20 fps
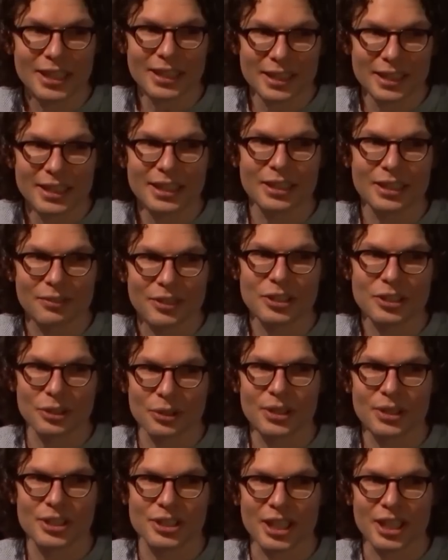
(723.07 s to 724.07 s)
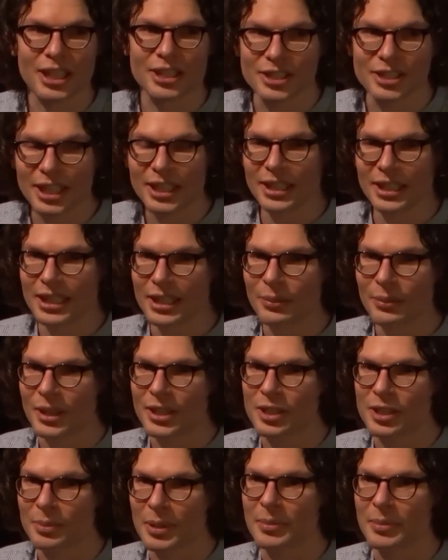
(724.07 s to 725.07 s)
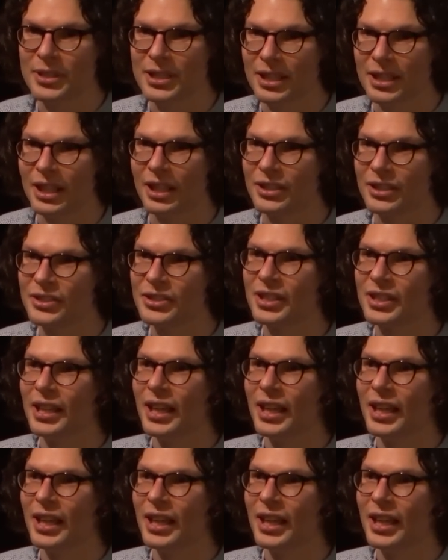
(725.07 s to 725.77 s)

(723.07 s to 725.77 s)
Lee and Victoria J. Janet Lee works at BBC Arts,